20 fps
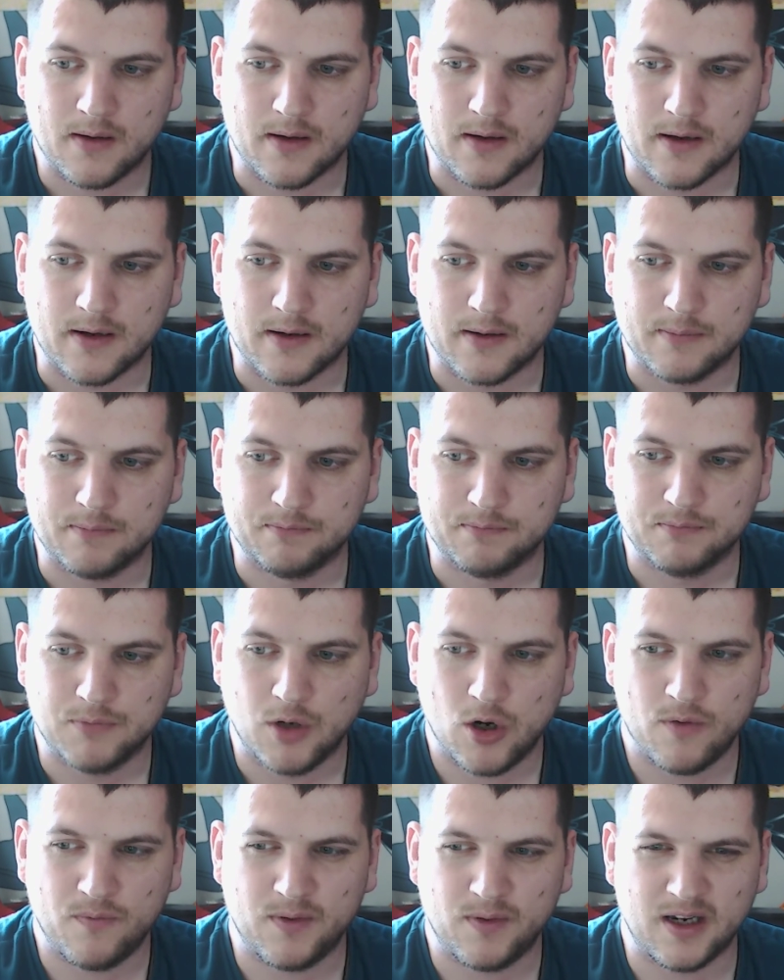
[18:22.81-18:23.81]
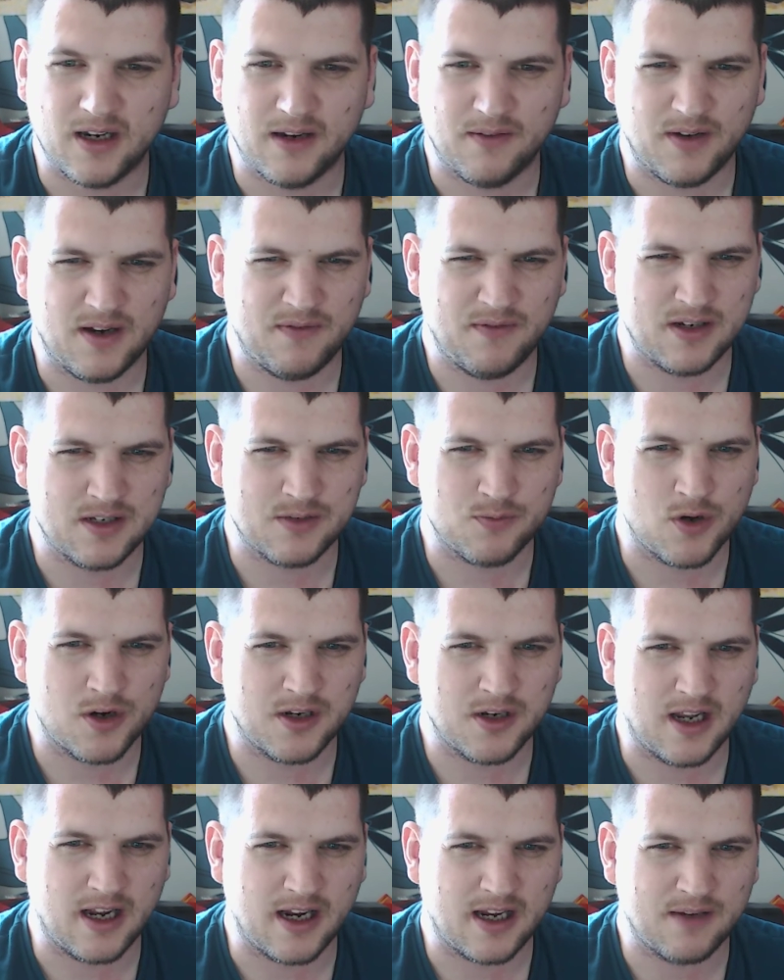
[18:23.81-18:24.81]
Hopefully if it's
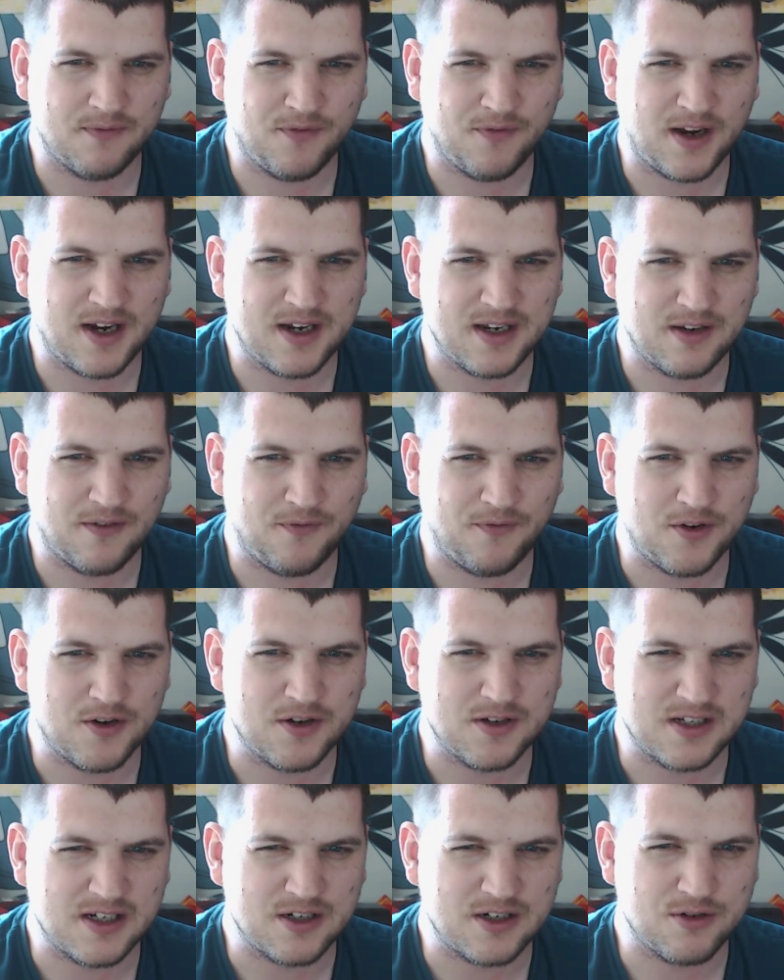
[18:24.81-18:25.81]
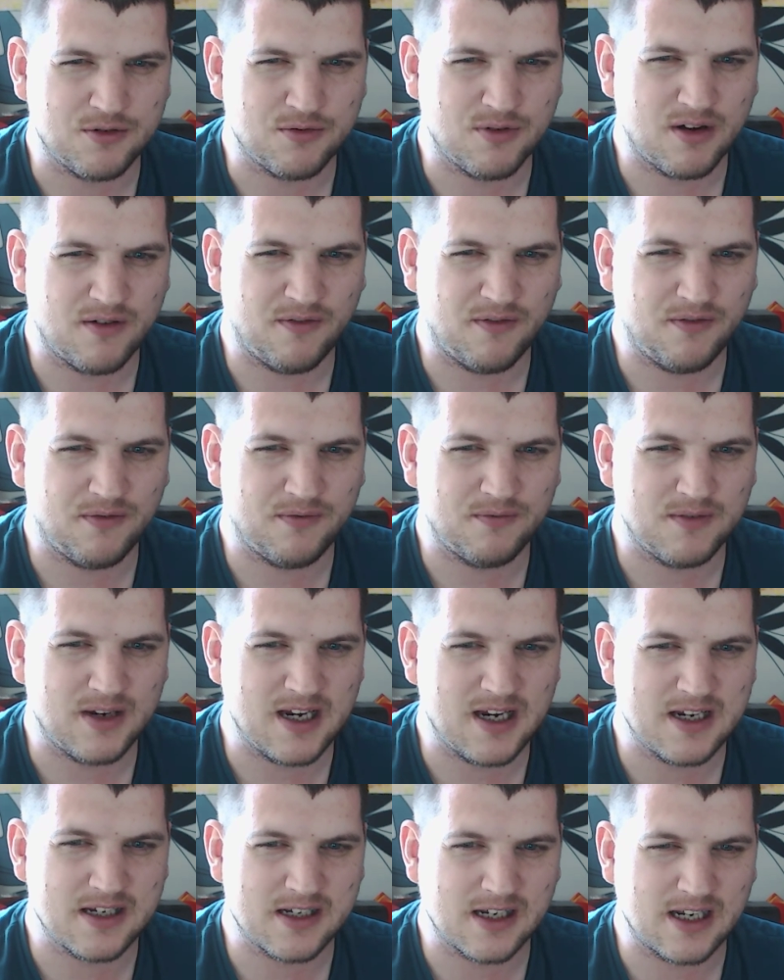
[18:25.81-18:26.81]
one that I can find the first issue of
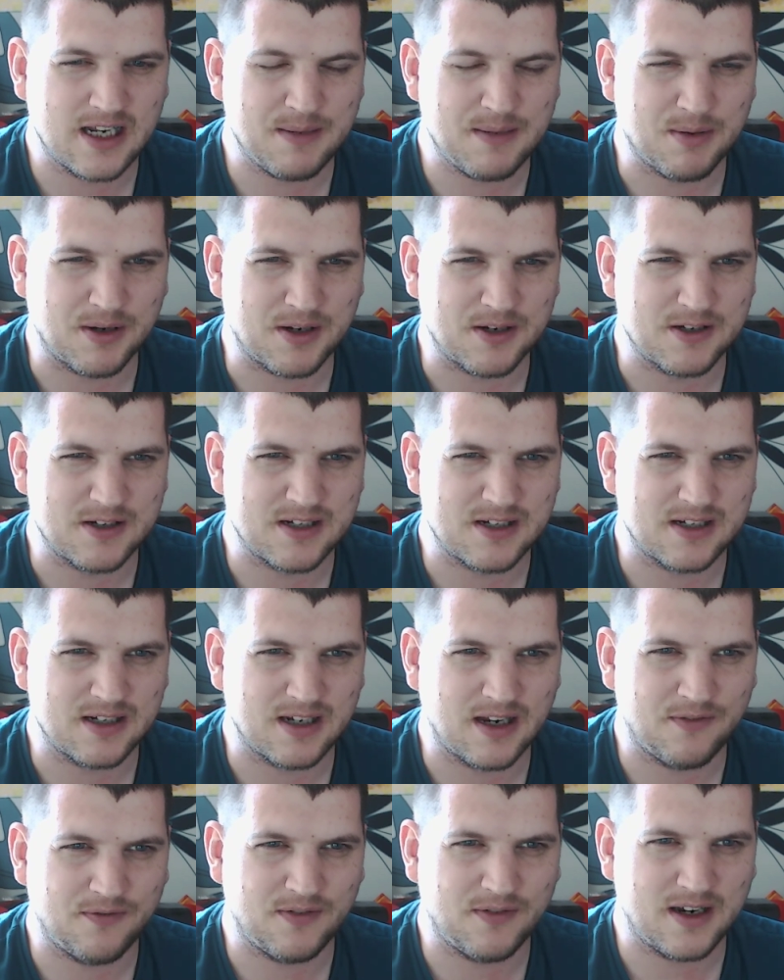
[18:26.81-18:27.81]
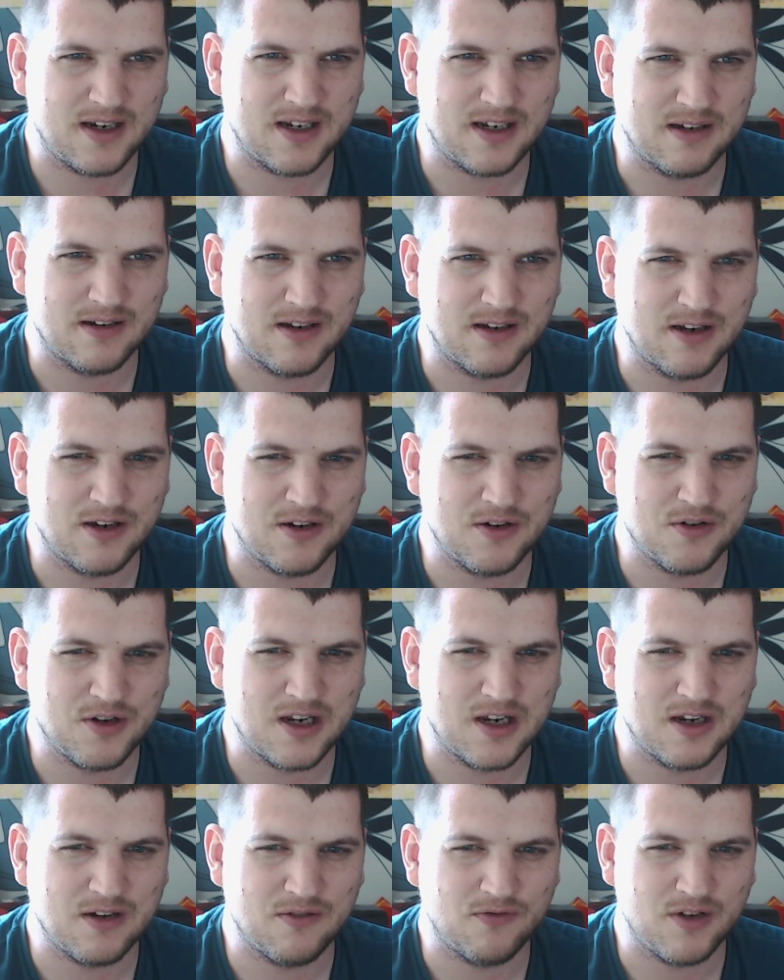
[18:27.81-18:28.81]
easily, because I find it
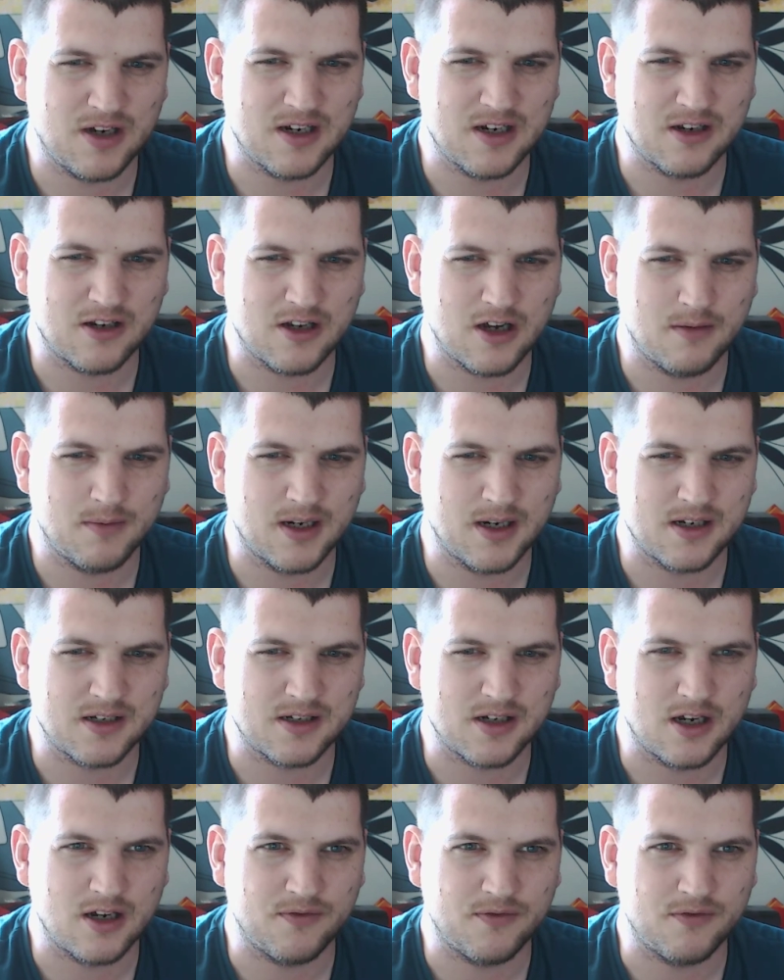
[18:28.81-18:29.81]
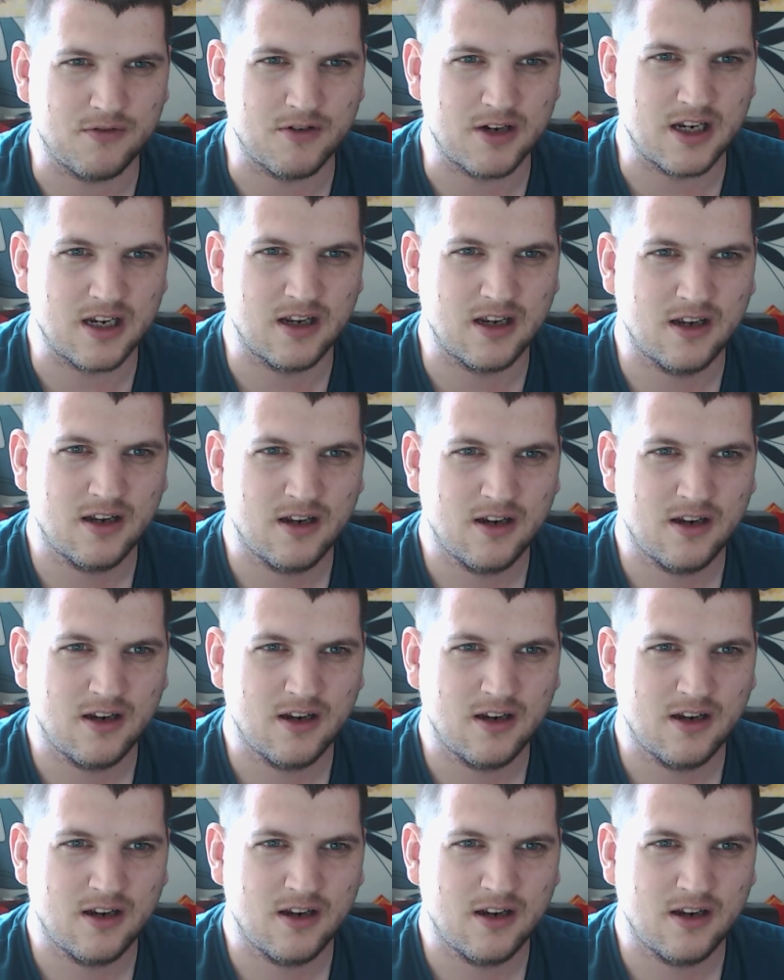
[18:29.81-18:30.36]
annoying reading a comic that's halfway